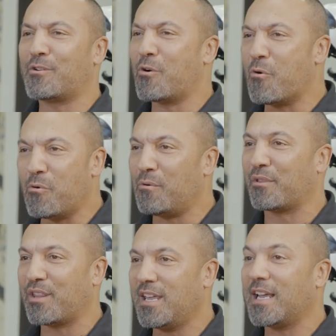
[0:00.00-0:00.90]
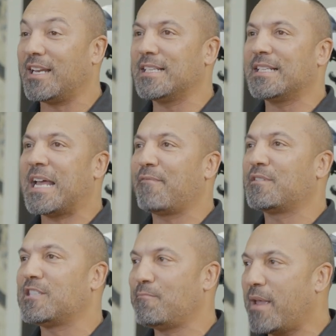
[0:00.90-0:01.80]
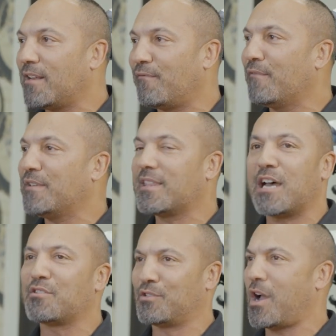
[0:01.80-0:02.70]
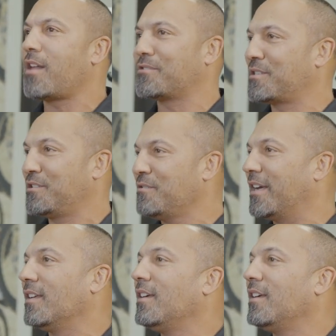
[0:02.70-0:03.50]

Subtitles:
cool thing and I didn't have to spend $50,000 to do it.